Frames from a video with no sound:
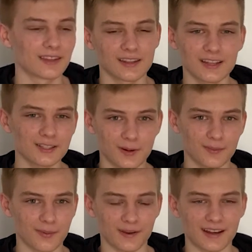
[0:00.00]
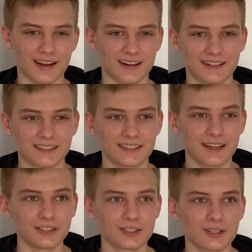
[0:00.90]
that's probably not gonna
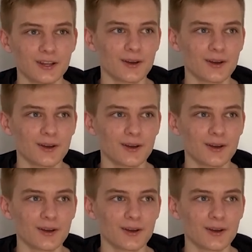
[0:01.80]
change.